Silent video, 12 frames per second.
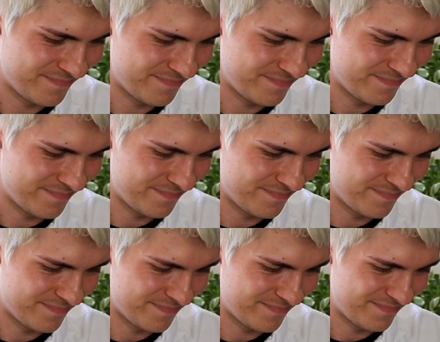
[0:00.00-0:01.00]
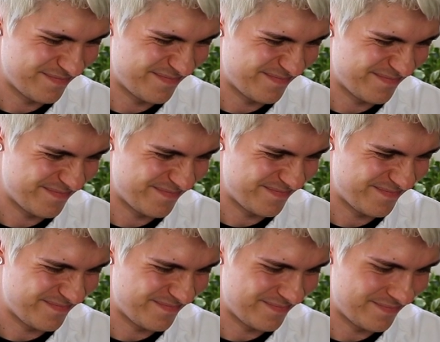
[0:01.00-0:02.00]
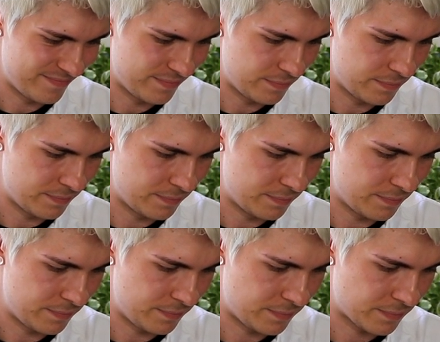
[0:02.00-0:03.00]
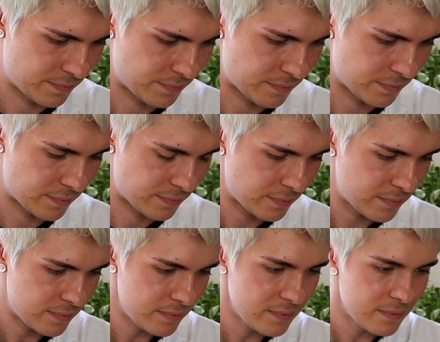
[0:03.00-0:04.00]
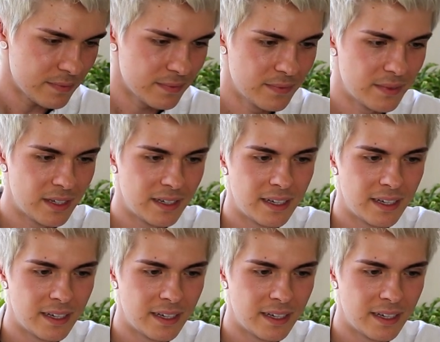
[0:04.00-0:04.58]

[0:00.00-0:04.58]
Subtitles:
(silence)